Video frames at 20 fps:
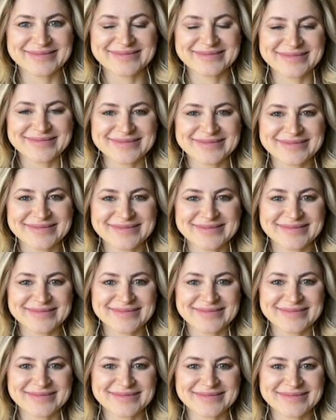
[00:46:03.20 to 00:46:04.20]

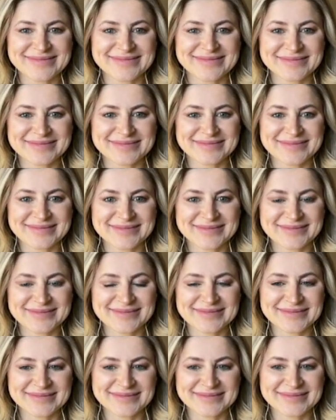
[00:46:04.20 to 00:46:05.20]

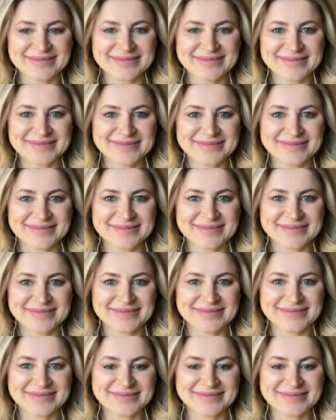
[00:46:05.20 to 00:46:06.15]
(not speaking)